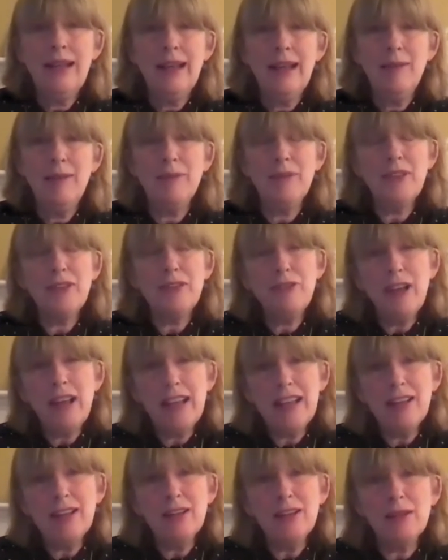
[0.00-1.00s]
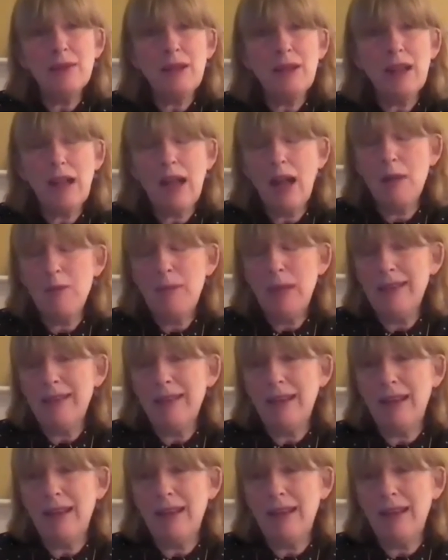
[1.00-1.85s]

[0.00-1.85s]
The final comment